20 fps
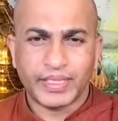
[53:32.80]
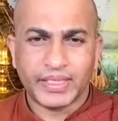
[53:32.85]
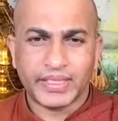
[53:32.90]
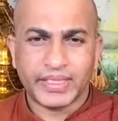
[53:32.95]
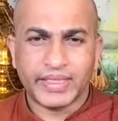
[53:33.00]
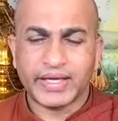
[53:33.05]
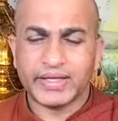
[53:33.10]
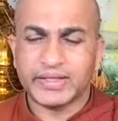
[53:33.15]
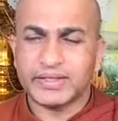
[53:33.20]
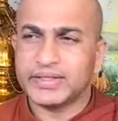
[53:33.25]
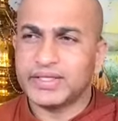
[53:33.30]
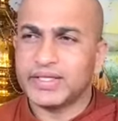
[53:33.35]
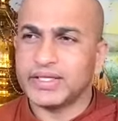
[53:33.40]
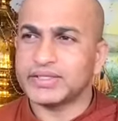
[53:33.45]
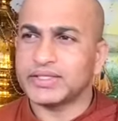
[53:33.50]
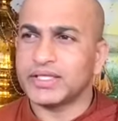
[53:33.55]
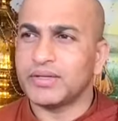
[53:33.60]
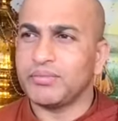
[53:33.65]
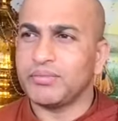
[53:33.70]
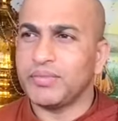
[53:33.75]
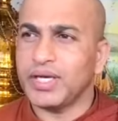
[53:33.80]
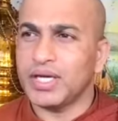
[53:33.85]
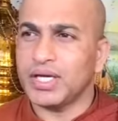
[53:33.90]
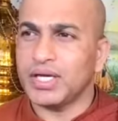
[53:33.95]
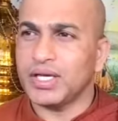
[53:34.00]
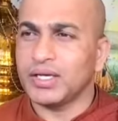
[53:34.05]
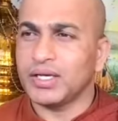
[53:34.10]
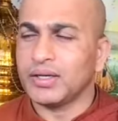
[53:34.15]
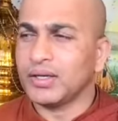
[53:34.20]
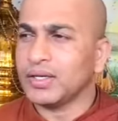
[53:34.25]
That doesn't
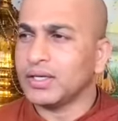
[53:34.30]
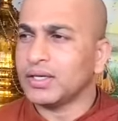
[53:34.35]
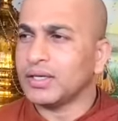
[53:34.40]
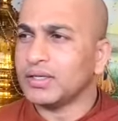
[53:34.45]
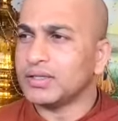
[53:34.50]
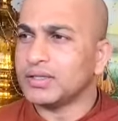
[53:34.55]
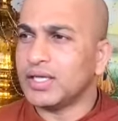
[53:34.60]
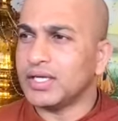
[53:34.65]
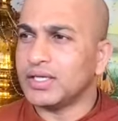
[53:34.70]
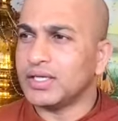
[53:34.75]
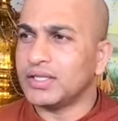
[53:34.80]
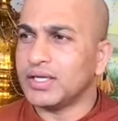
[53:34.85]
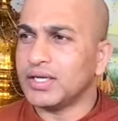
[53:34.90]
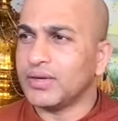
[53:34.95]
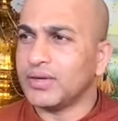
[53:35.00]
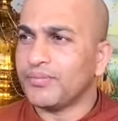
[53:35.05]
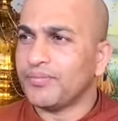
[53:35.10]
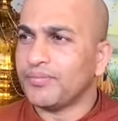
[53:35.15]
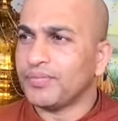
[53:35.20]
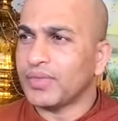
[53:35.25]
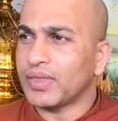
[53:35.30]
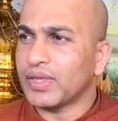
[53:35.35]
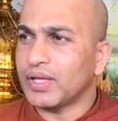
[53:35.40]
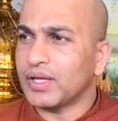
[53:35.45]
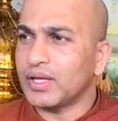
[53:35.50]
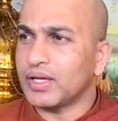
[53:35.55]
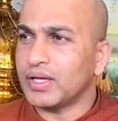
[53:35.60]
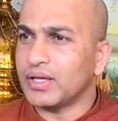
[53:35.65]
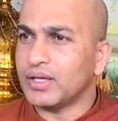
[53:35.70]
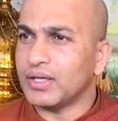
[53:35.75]
mean that the
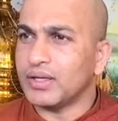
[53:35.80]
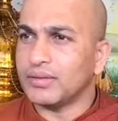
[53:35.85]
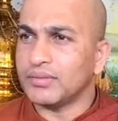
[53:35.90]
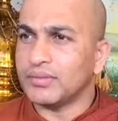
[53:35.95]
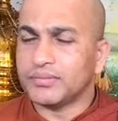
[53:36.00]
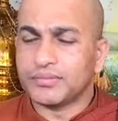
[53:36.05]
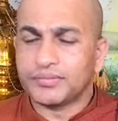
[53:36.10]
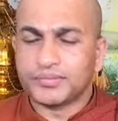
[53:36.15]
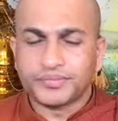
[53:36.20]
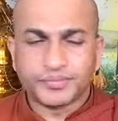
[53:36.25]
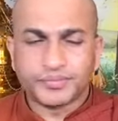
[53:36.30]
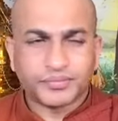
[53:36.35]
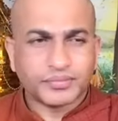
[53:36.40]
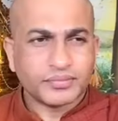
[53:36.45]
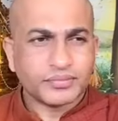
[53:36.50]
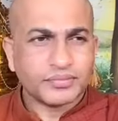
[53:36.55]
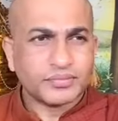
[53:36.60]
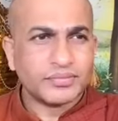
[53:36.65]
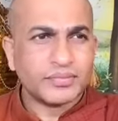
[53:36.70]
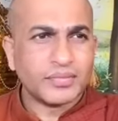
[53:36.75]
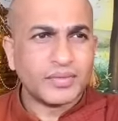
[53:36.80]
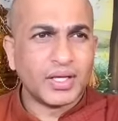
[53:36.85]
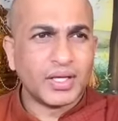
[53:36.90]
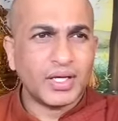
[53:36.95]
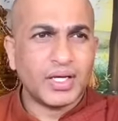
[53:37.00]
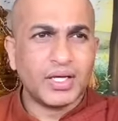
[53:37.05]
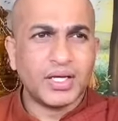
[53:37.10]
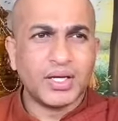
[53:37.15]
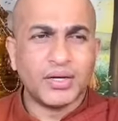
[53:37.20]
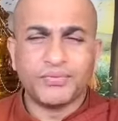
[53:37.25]
in
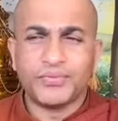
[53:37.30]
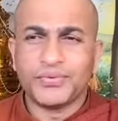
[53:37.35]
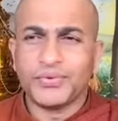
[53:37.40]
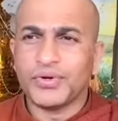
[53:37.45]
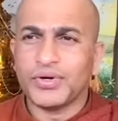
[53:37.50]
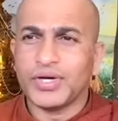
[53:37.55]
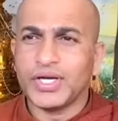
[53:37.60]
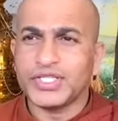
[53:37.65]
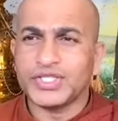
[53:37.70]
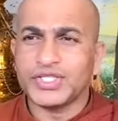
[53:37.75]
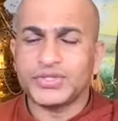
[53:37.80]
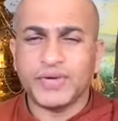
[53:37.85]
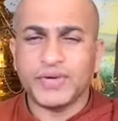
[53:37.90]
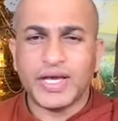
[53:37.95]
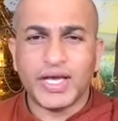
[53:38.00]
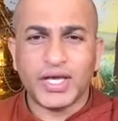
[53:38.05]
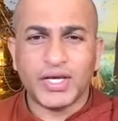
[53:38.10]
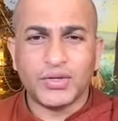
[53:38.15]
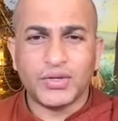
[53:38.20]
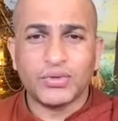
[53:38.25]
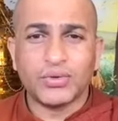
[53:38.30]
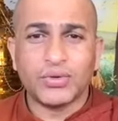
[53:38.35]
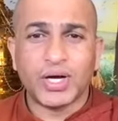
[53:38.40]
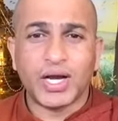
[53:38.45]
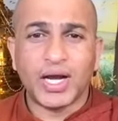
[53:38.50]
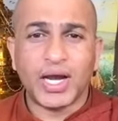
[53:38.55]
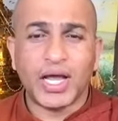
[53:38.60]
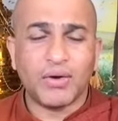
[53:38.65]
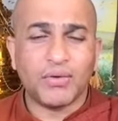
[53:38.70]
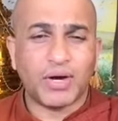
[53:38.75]
in a foolish way you
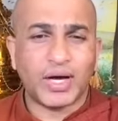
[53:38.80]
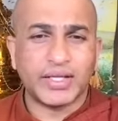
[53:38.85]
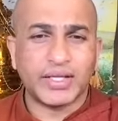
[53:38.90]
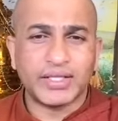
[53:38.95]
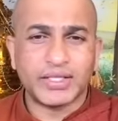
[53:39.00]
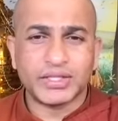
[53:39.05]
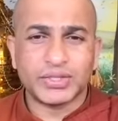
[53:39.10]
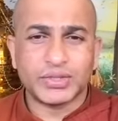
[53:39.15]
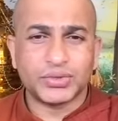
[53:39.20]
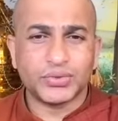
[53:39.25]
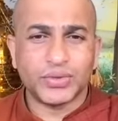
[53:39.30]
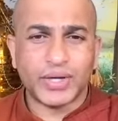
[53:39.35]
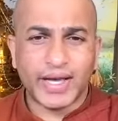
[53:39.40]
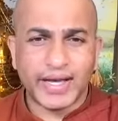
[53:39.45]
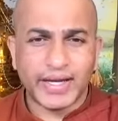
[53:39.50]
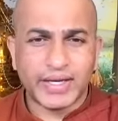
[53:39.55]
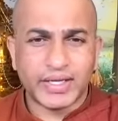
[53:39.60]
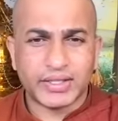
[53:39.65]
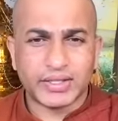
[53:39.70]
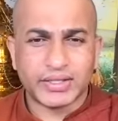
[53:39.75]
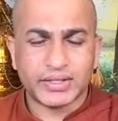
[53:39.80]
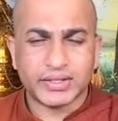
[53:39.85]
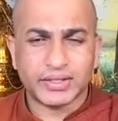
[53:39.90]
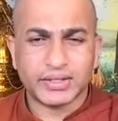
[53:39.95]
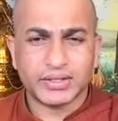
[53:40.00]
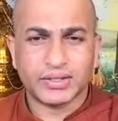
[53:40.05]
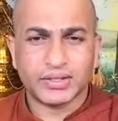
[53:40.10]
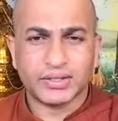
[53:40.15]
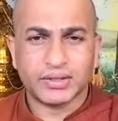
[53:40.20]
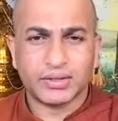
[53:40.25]
allow others to act.
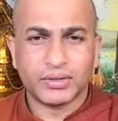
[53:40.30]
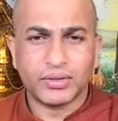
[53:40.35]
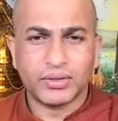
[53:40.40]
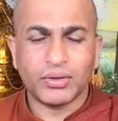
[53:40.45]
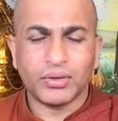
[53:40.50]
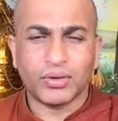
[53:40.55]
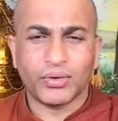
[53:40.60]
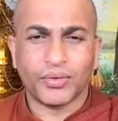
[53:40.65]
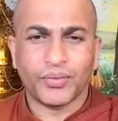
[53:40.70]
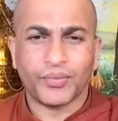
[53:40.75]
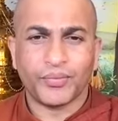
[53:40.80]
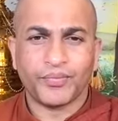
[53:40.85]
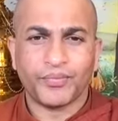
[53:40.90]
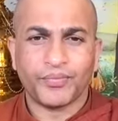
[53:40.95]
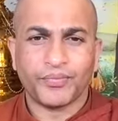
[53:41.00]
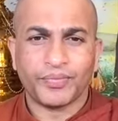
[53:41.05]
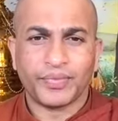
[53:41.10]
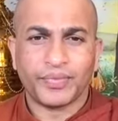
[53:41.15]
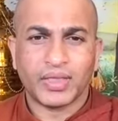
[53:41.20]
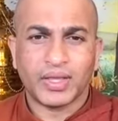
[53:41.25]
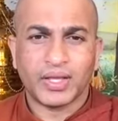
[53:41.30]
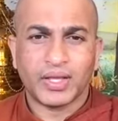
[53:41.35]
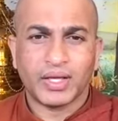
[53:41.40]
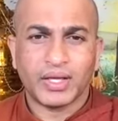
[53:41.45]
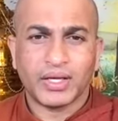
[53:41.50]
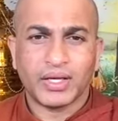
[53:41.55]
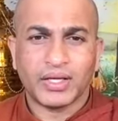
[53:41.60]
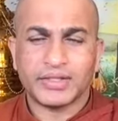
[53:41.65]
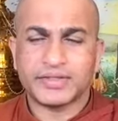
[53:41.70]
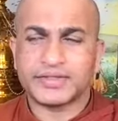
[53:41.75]
No,
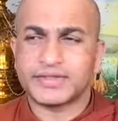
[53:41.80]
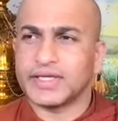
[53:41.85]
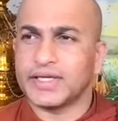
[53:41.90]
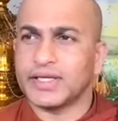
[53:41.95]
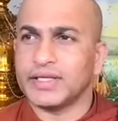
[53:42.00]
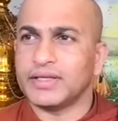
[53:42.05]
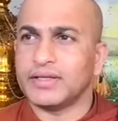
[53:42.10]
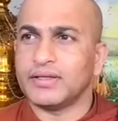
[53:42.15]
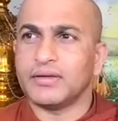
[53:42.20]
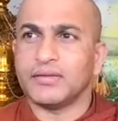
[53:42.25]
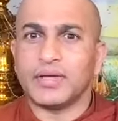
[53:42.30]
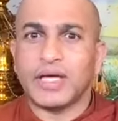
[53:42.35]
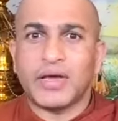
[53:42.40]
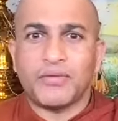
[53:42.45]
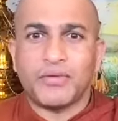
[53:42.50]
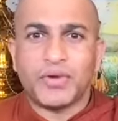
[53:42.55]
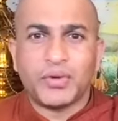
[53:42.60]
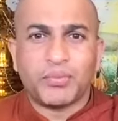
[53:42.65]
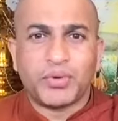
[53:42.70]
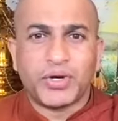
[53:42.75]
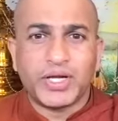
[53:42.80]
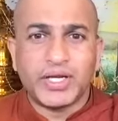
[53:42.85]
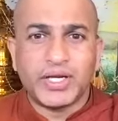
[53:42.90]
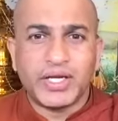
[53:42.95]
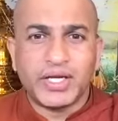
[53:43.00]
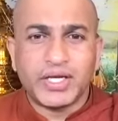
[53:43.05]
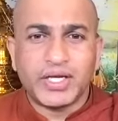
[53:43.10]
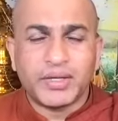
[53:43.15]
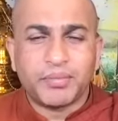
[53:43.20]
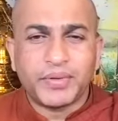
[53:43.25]
it's a, everybody
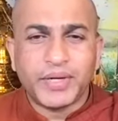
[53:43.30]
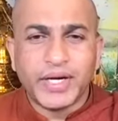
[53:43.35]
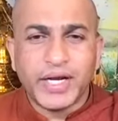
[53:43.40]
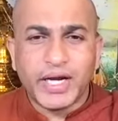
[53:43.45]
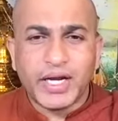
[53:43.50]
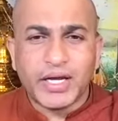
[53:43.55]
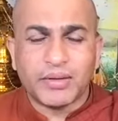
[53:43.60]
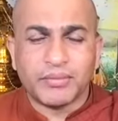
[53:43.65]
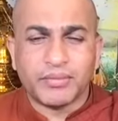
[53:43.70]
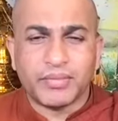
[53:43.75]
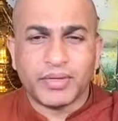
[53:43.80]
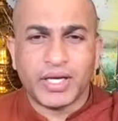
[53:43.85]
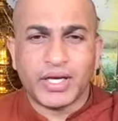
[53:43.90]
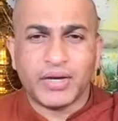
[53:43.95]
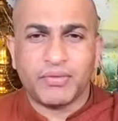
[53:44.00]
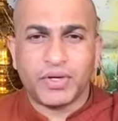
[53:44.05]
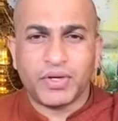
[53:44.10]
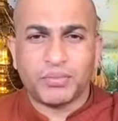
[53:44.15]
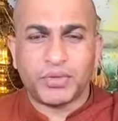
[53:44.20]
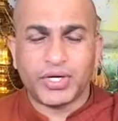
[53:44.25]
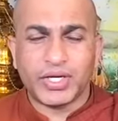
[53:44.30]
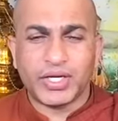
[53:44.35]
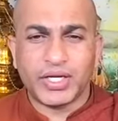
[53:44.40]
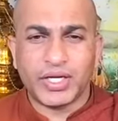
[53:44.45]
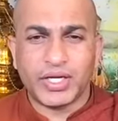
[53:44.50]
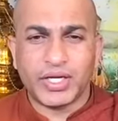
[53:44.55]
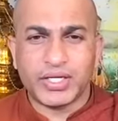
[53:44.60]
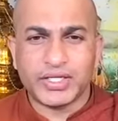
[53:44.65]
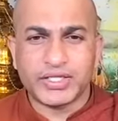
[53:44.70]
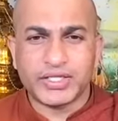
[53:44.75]
need a freedom. Everybody
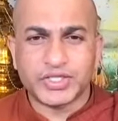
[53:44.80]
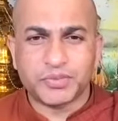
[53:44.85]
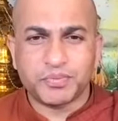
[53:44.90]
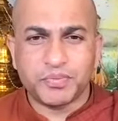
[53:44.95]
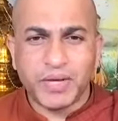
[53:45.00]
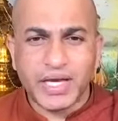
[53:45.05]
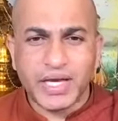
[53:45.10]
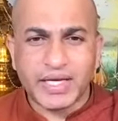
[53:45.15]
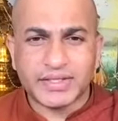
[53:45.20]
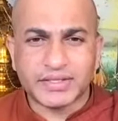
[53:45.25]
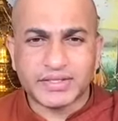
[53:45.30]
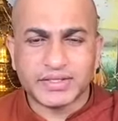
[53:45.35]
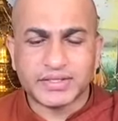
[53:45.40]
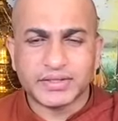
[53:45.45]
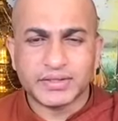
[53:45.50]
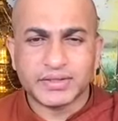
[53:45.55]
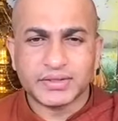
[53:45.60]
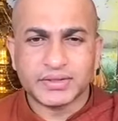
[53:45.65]
need a space.